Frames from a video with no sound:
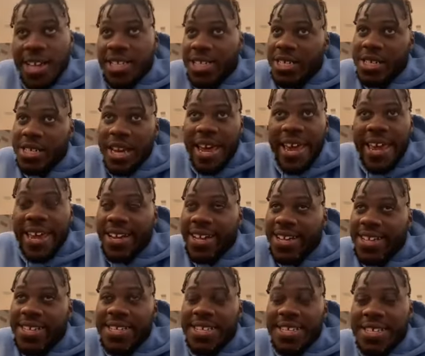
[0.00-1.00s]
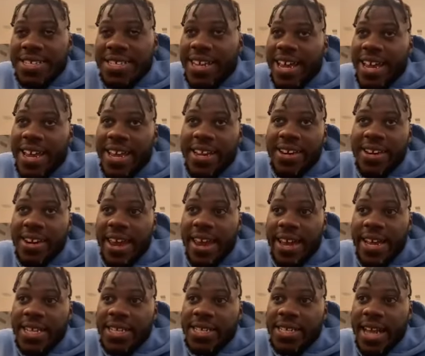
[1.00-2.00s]
It was fun, but like college is like
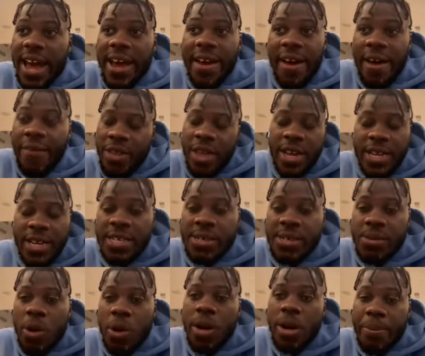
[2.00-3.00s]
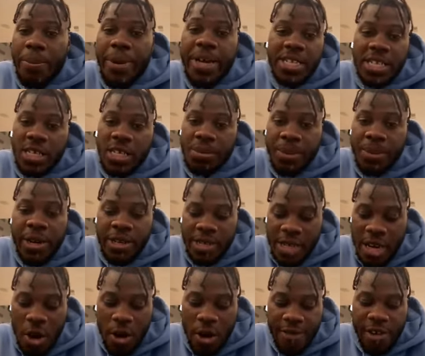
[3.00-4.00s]
it's insane. Like I feel like it's
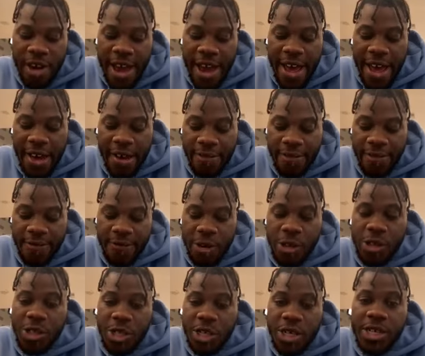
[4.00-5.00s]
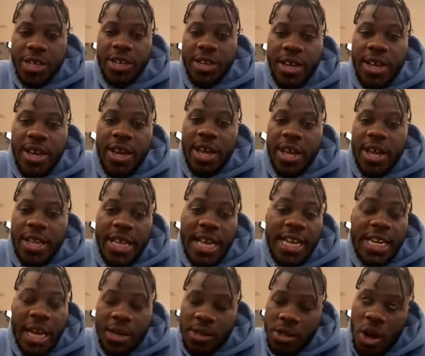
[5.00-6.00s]
one of the best experiences I'll ever have for
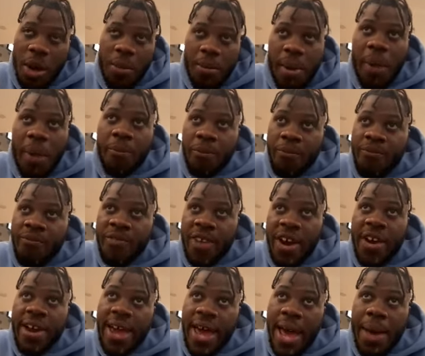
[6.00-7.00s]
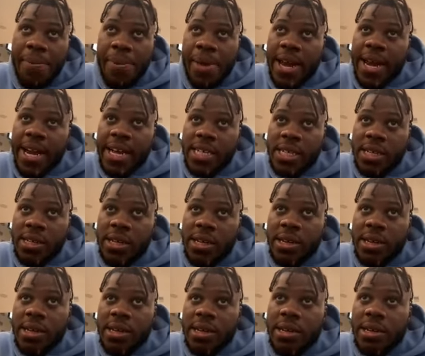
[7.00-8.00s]
sure. So I'm very
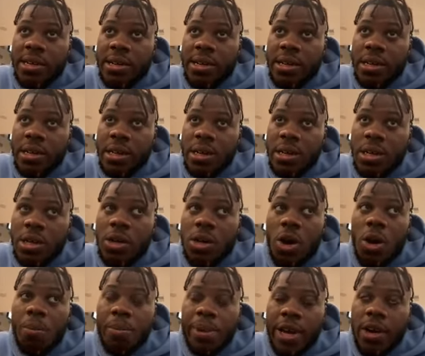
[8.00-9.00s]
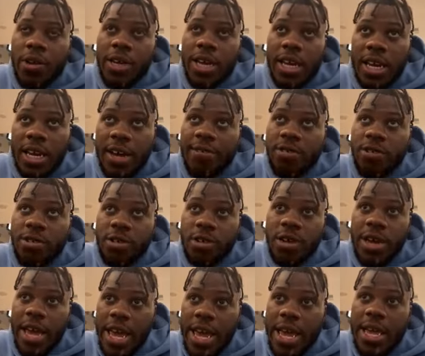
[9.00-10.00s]
happy I got to you know, play on that
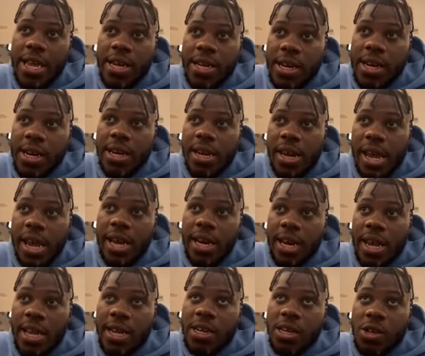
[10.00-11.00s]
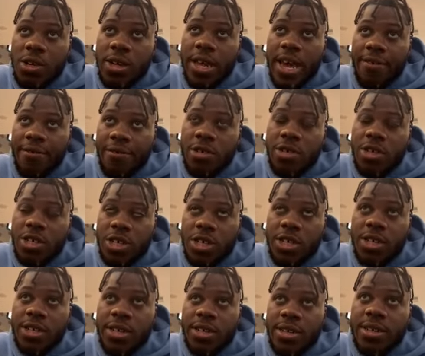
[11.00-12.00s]
level and do that for
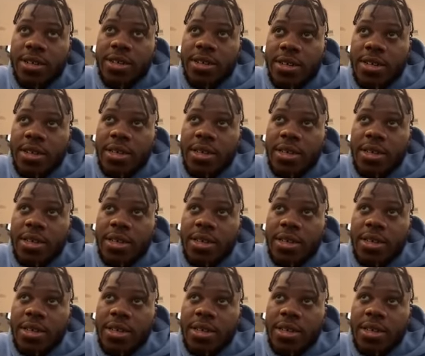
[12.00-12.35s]
sure.